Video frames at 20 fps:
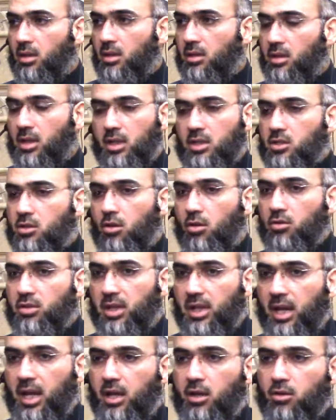There is no
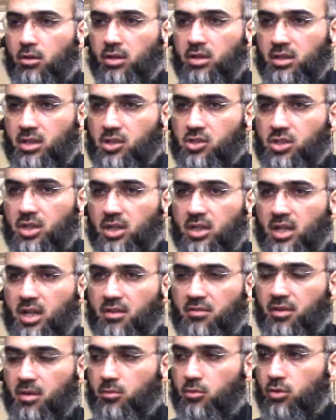delay or intentional delay
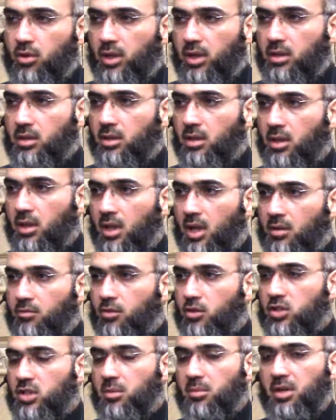from your end.
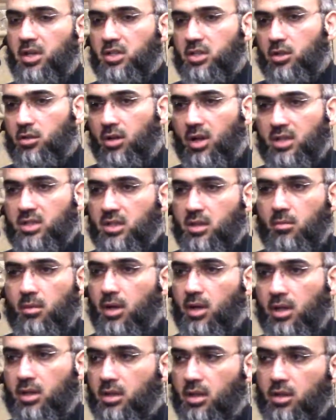For some reason you lost the
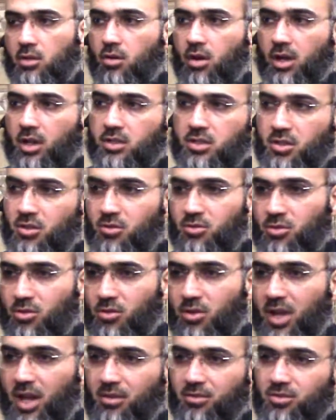money, then you are excused. You
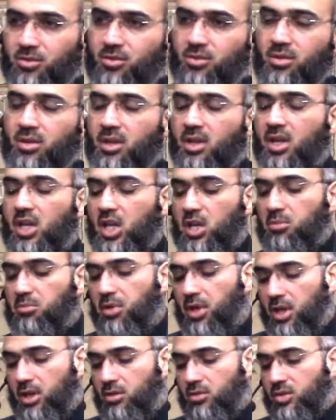don't have to
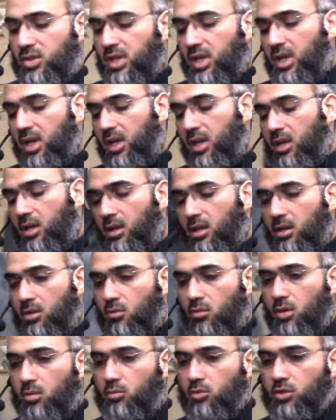pay your zakah
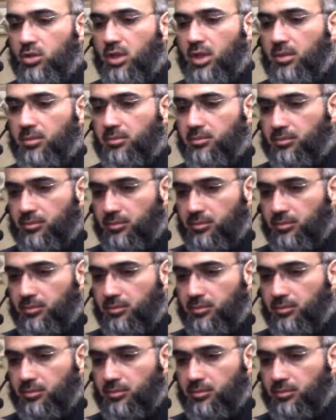one more time.